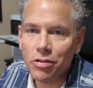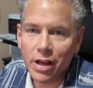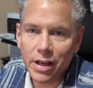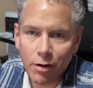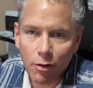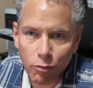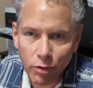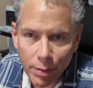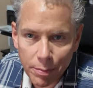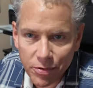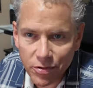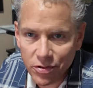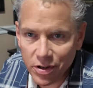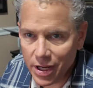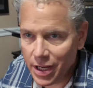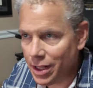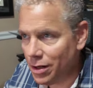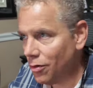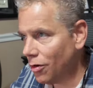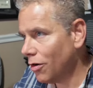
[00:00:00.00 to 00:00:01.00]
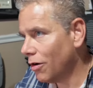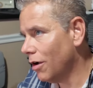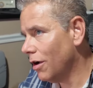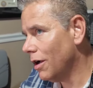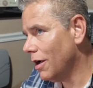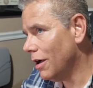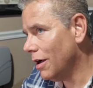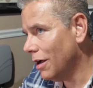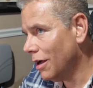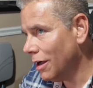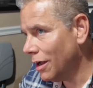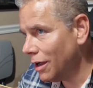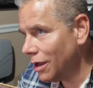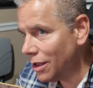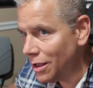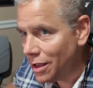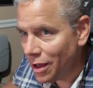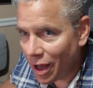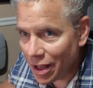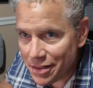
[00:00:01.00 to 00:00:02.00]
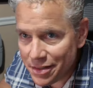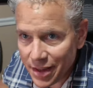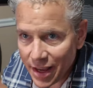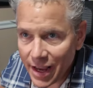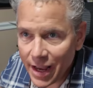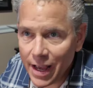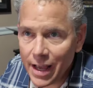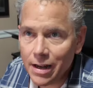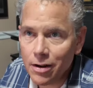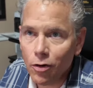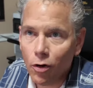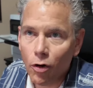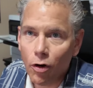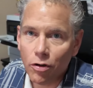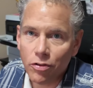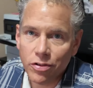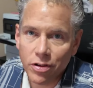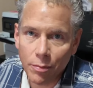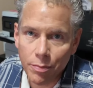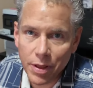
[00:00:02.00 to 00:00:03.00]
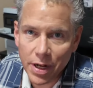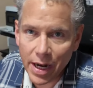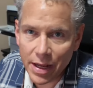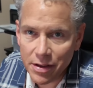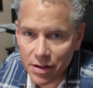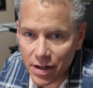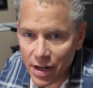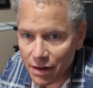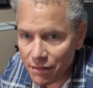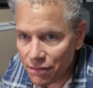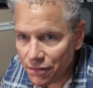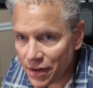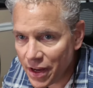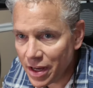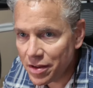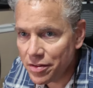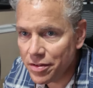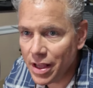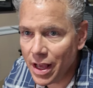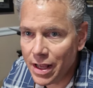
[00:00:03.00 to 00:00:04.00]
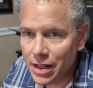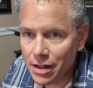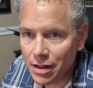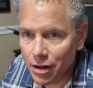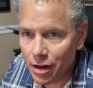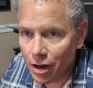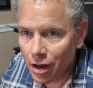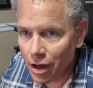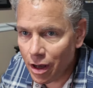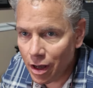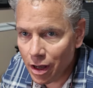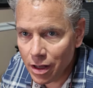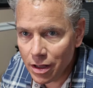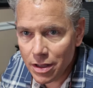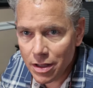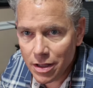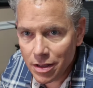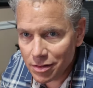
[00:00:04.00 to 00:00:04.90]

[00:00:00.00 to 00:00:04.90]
like a rip seat or a dent or something that you didn't fix that, I